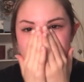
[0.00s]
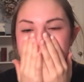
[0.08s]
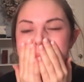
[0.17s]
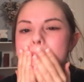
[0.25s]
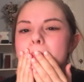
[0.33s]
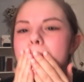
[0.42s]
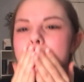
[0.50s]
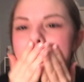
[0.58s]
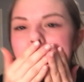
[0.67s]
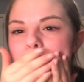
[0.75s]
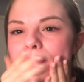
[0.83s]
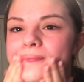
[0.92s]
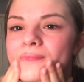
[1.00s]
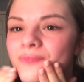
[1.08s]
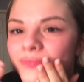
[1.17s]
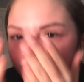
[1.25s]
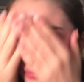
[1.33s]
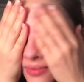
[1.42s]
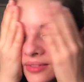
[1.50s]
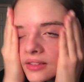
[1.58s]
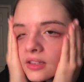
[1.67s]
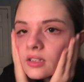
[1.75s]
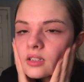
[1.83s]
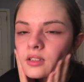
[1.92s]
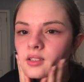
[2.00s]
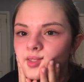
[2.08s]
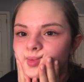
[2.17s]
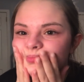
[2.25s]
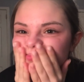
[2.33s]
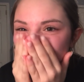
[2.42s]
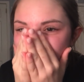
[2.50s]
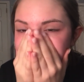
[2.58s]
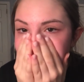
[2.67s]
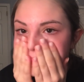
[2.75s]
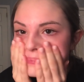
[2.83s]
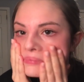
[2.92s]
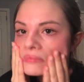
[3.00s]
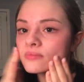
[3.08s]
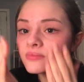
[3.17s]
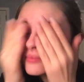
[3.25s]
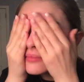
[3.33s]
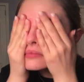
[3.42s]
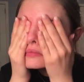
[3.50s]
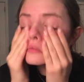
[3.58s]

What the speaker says: Like, literally, as you can tell, like, I'm literally putting it everywhere.